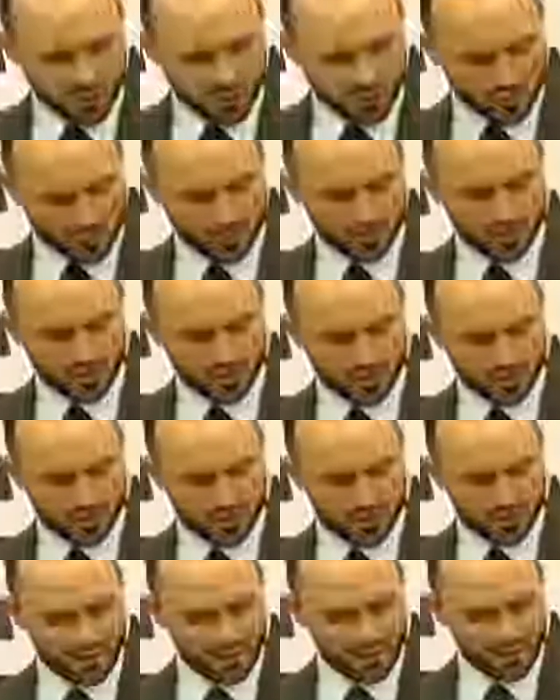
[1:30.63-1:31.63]
Scripture
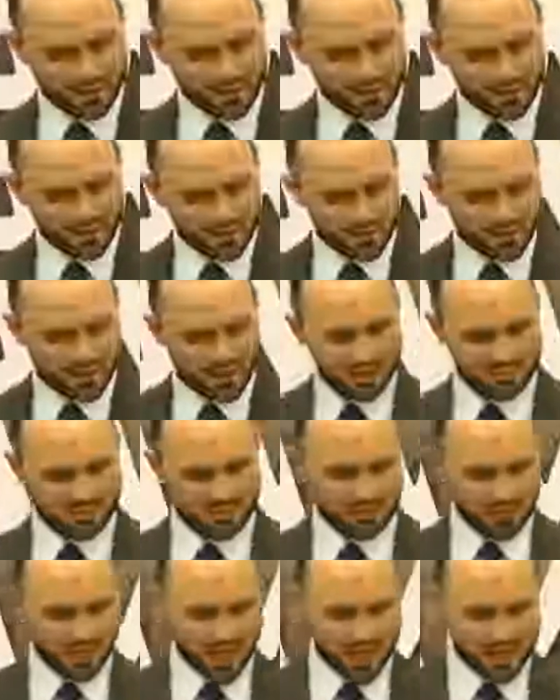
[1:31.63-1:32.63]
is
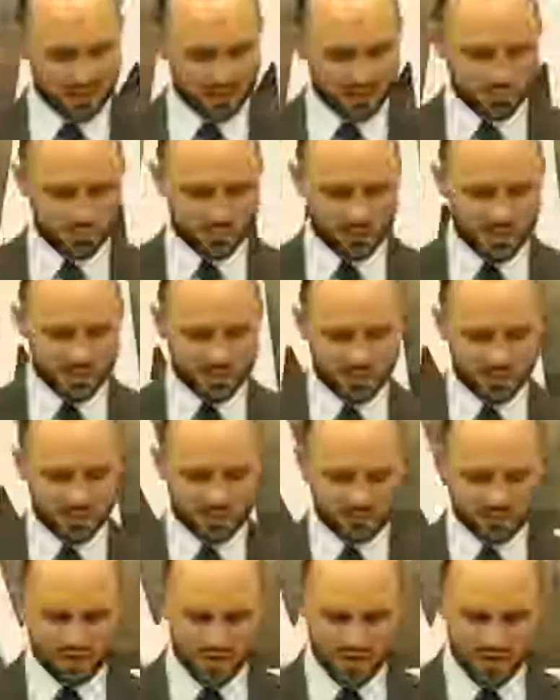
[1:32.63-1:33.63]
given by inspiration
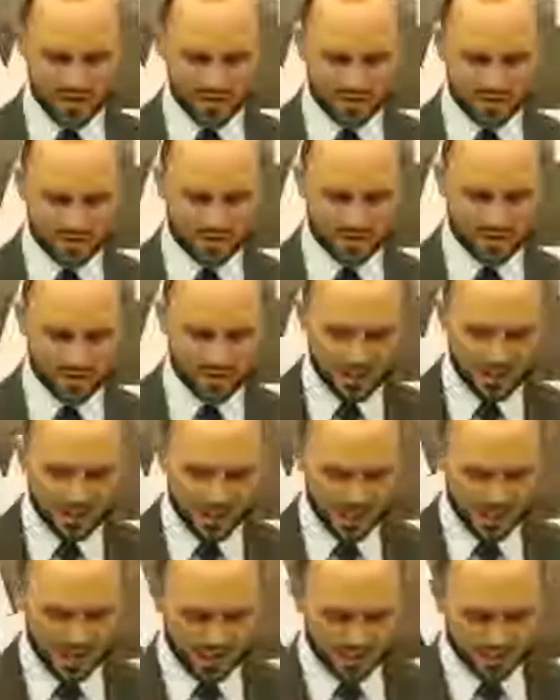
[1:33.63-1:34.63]
of God
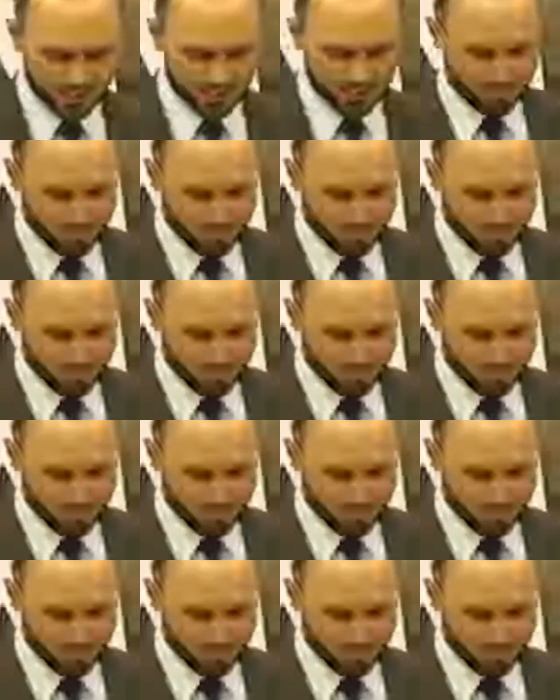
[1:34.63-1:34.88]
and is